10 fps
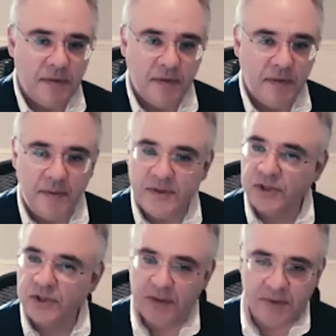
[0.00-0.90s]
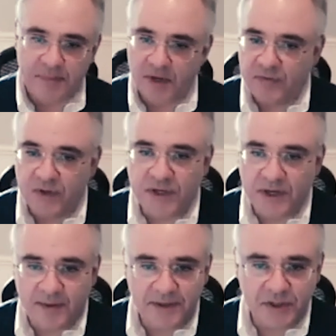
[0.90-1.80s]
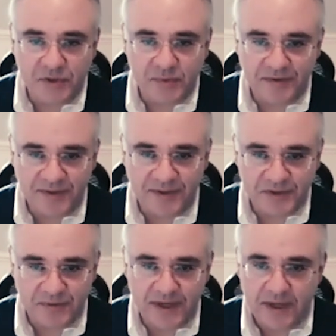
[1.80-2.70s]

Let me start, and maybe Arv, you can comment as well, if that's all right.